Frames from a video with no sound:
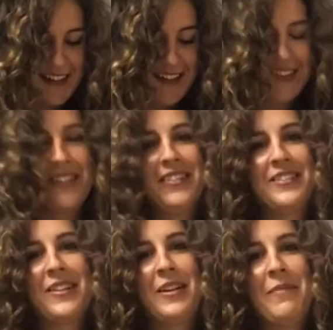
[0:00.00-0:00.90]
Also,
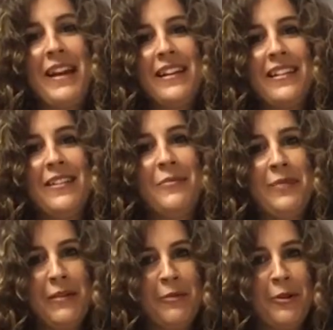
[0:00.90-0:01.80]
these are going to make it a little
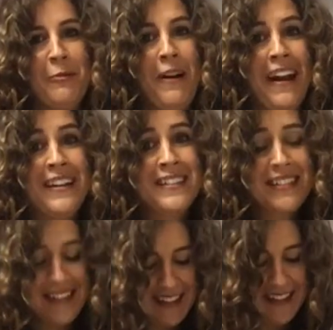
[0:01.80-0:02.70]
bit more wet,
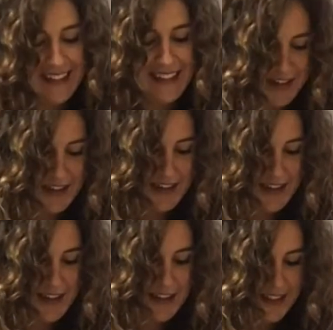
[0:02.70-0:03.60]

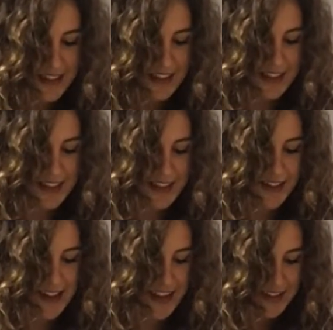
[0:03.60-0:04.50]
because they're
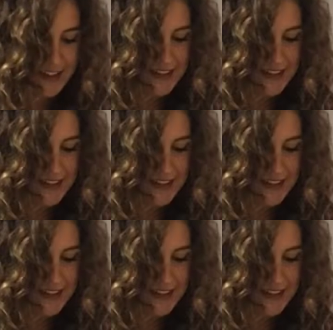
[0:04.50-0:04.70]
like